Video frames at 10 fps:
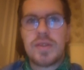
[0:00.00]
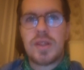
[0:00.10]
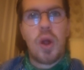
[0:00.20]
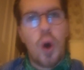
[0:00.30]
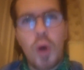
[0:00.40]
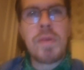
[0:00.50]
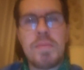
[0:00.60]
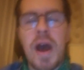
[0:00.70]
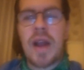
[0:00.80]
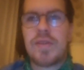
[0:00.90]
I'll hold me
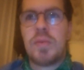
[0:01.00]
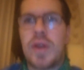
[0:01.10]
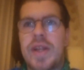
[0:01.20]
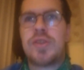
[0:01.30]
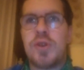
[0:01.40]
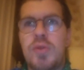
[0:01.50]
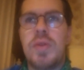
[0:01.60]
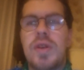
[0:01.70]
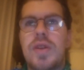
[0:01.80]
back from what I do.